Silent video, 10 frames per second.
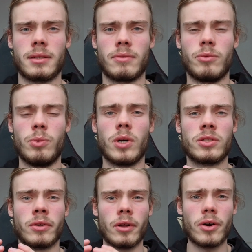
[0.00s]
We want to
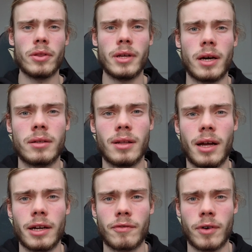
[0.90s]
learn the
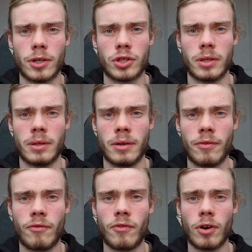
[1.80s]
underlying function
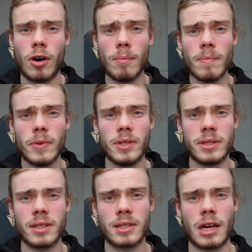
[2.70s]
from these
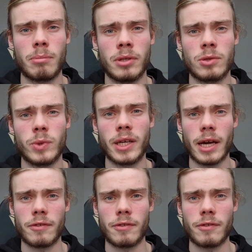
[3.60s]
examples we gave.